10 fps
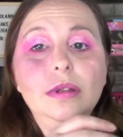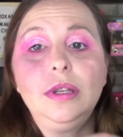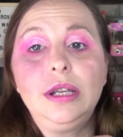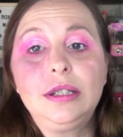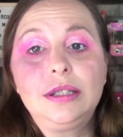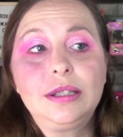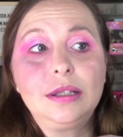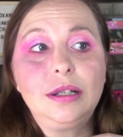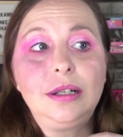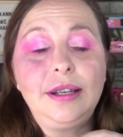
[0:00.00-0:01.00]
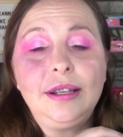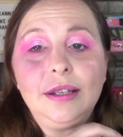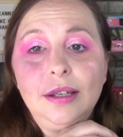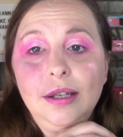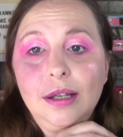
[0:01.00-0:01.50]
it's
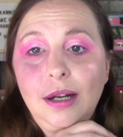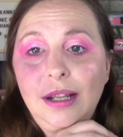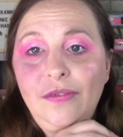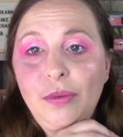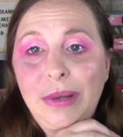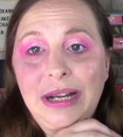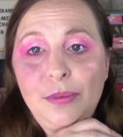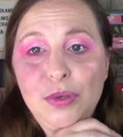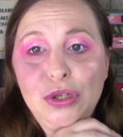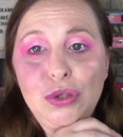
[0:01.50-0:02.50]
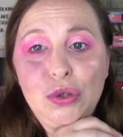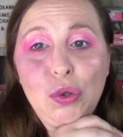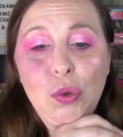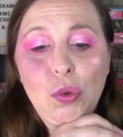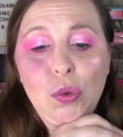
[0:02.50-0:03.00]
like leaving my lips
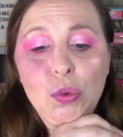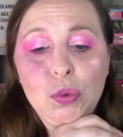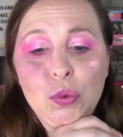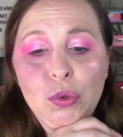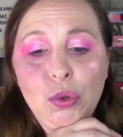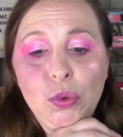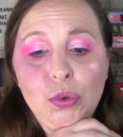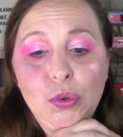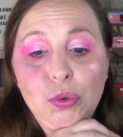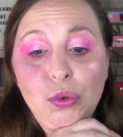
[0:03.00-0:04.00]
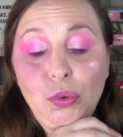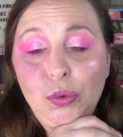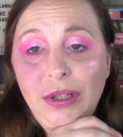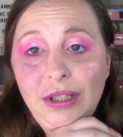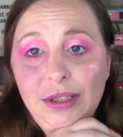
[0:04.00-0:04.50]
so
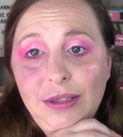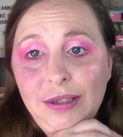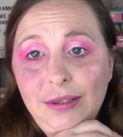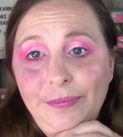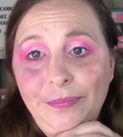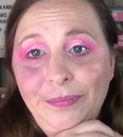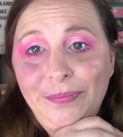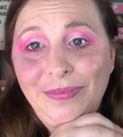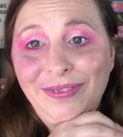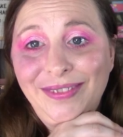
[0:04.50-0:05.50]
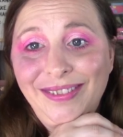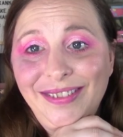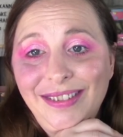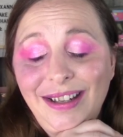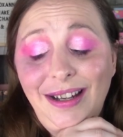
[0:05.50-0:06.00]
nice.
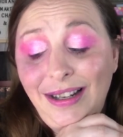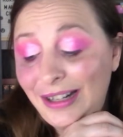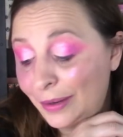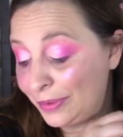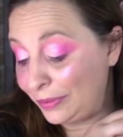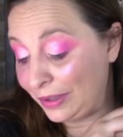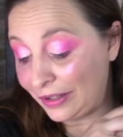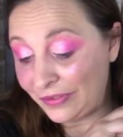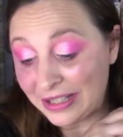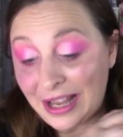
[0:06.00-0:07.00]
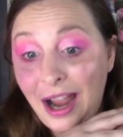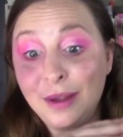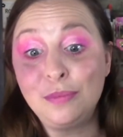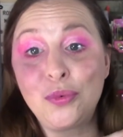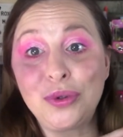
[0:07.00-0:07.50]
I absolutely love this.
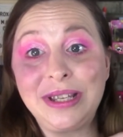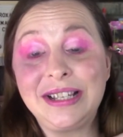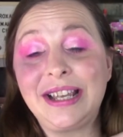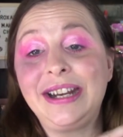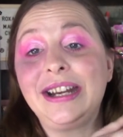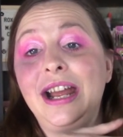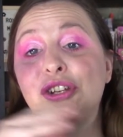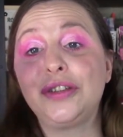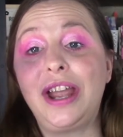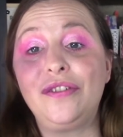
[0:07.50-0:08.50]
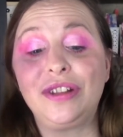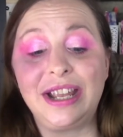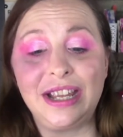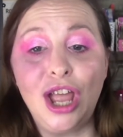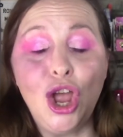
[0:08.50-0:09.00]
I'm really excited. Actually, I have
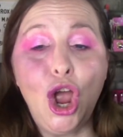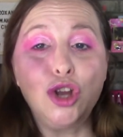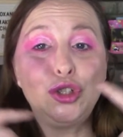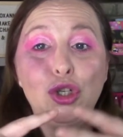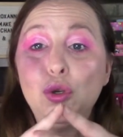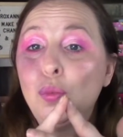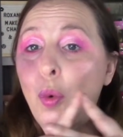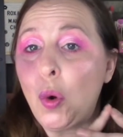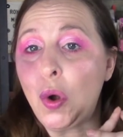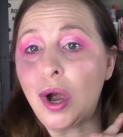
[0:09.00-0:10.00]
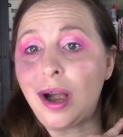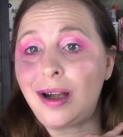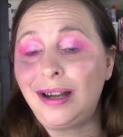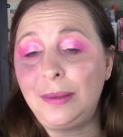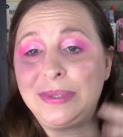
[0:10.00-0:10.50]
like 2 more
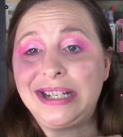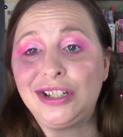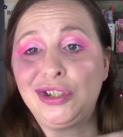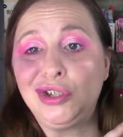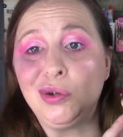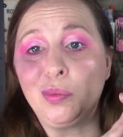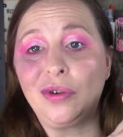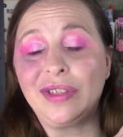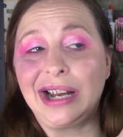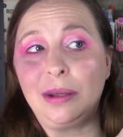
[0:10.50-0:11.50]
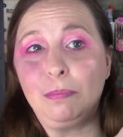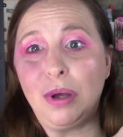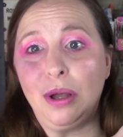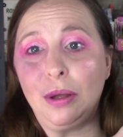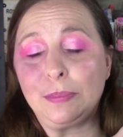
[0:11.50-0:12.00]
lipsticks, 2 more of the lip
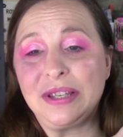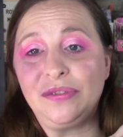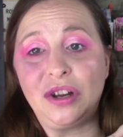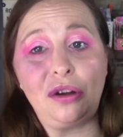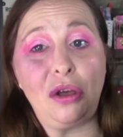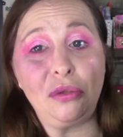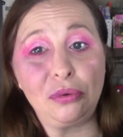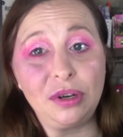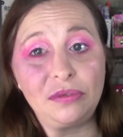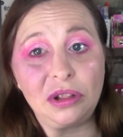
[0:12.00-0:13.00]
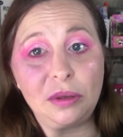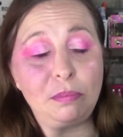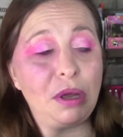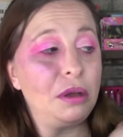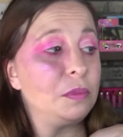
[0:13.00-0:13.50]
balms, if not all 3 of the lip
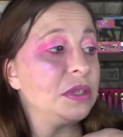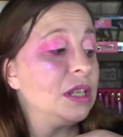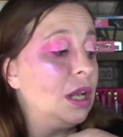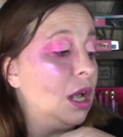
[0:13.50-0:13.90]
balms.